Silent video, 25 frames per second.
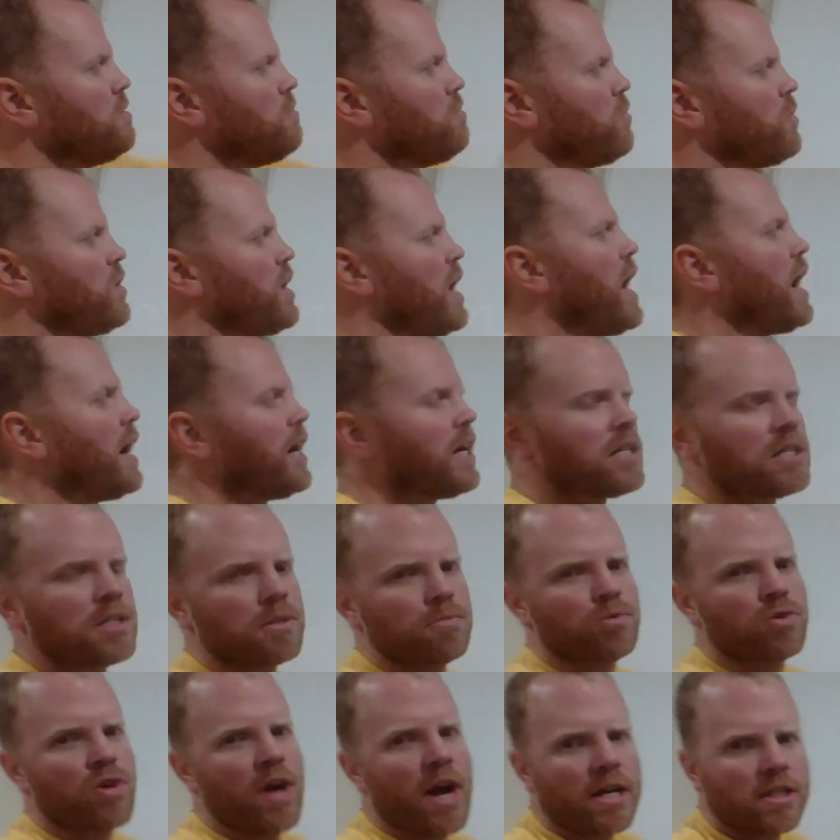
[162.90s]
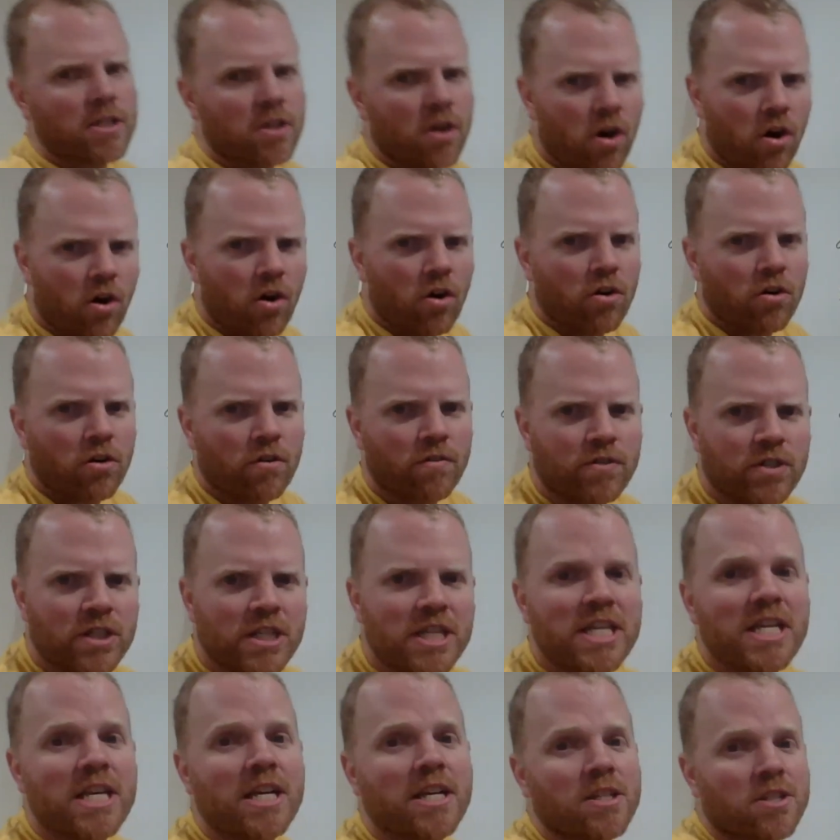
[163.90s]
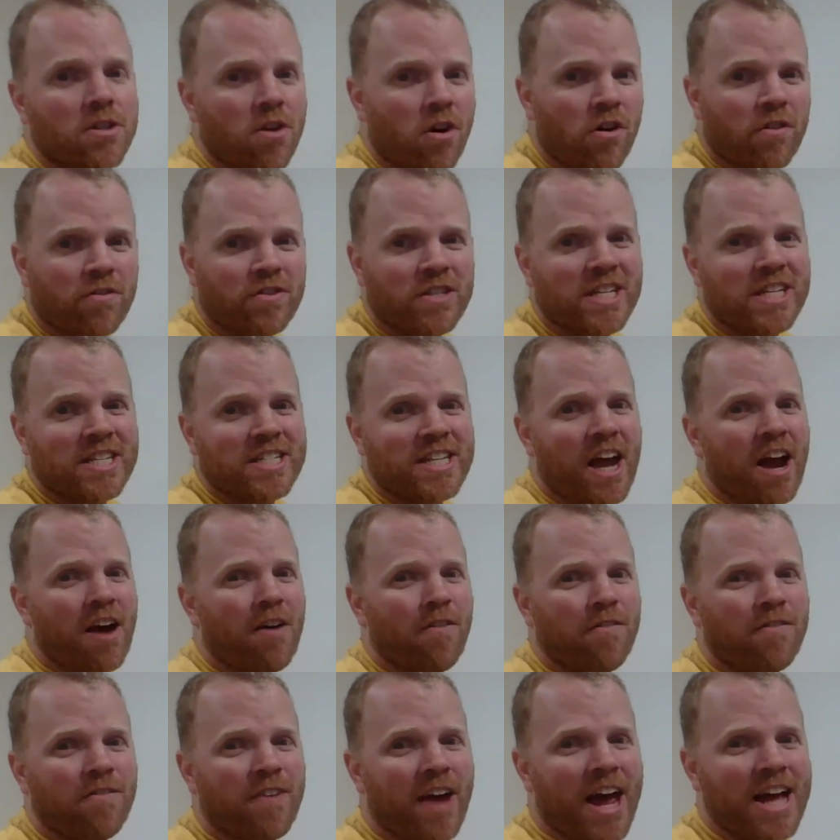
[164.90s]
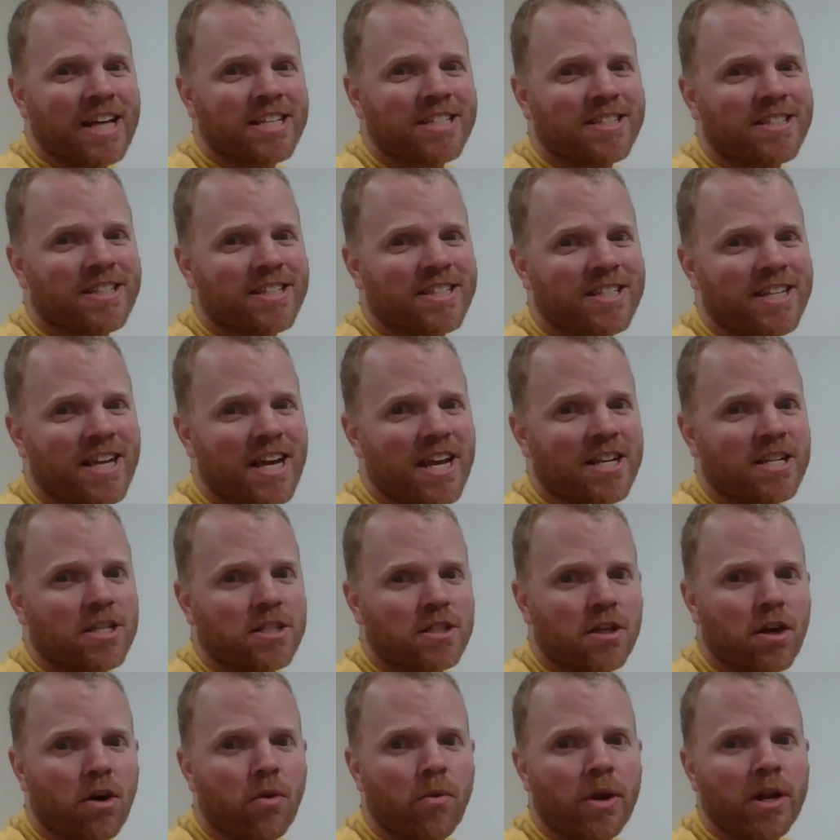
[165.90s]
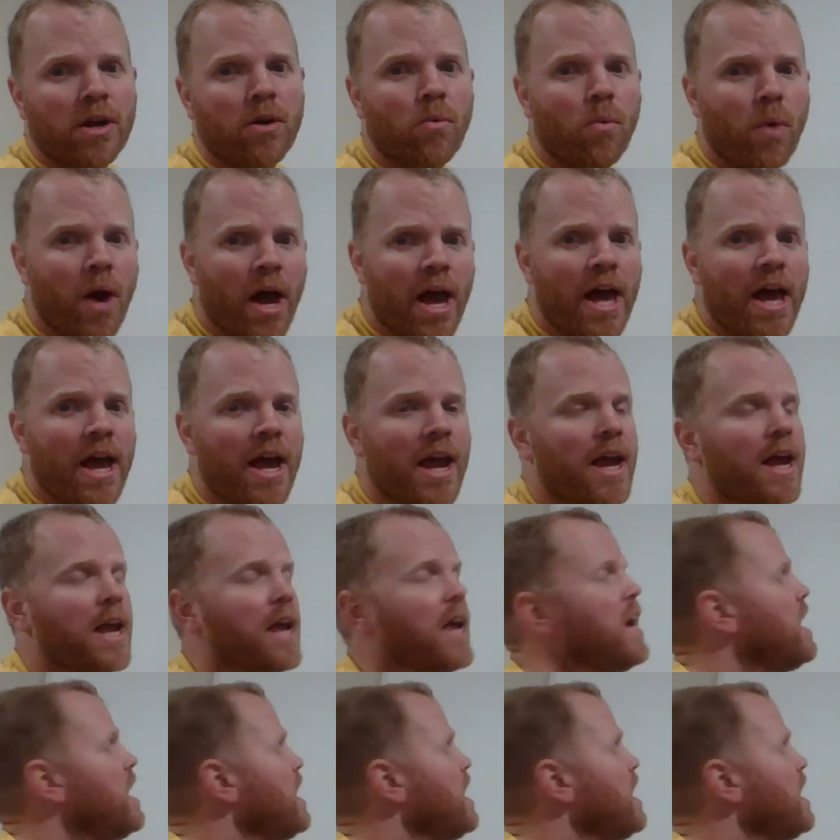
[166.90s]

We're not going to subtract R of t, because R of t is how fast the sand is going away.